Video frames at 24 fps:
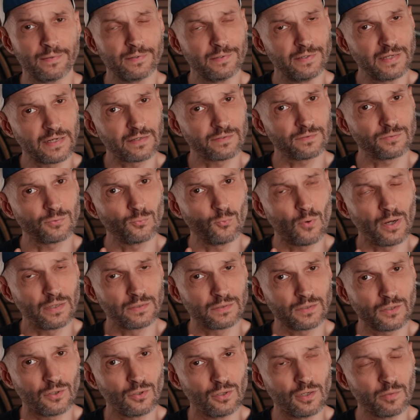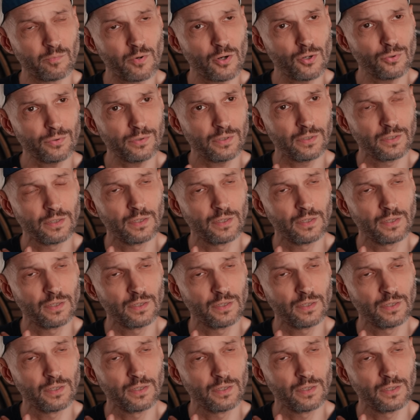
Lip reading: Nicked one collarbone.